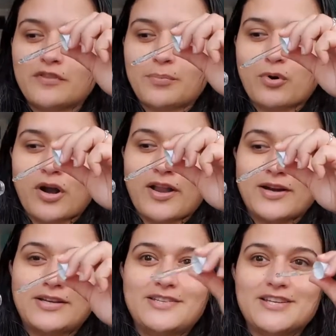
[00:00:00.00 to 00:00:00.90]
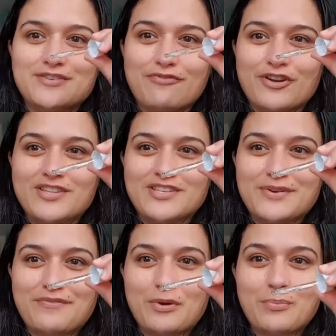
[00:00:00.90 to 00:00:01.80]
product just for this
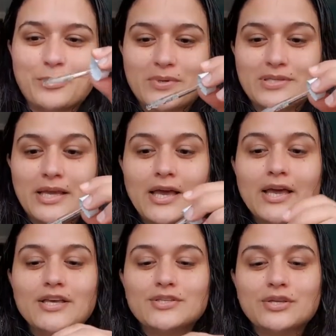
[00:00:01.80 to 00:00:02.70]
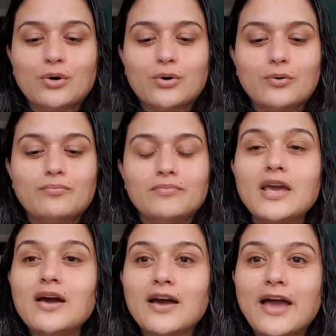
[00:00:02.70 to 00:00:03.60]
review purpose. So yeah,
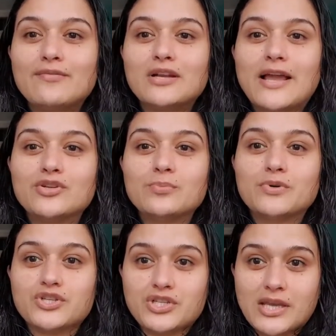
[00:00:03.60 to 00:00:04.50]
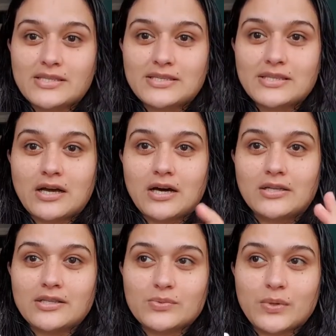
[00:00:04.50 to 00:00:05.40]
I would like to purchase uh,
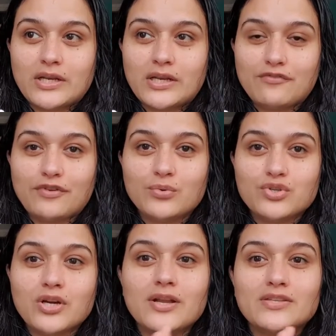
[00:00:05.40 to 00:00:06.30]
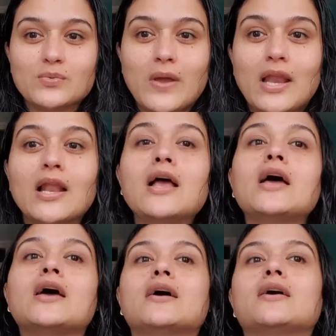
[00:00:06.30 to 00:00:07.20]
this one in future as well.
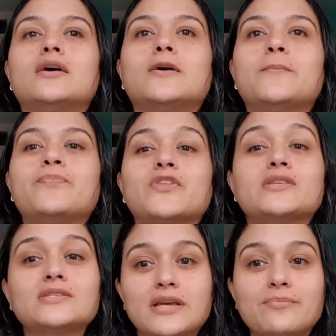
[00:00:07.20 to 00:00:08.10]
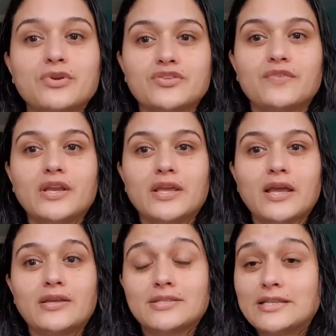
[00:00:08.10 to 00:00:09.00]
Um, since I'm breastfeeding,
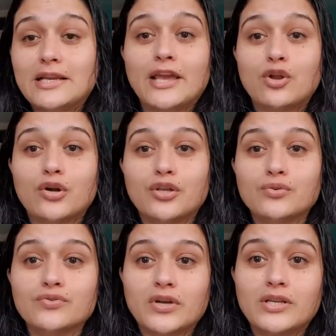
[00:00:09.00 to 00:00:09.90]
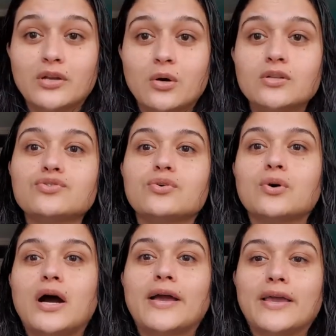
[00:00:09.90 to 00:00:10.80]
I still cannot use retinol. So
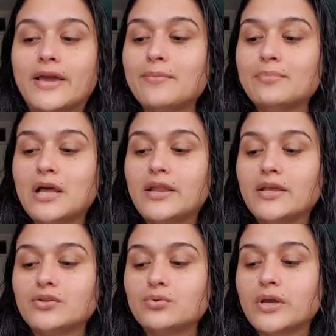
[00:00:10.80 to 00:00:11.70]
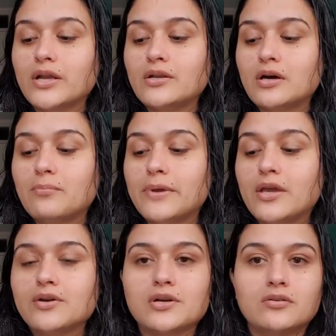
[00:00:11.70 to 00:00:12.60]
I am planning to get a
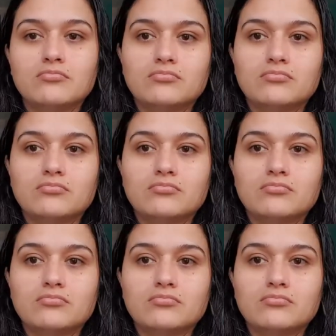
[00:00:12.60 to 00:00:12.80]
bigger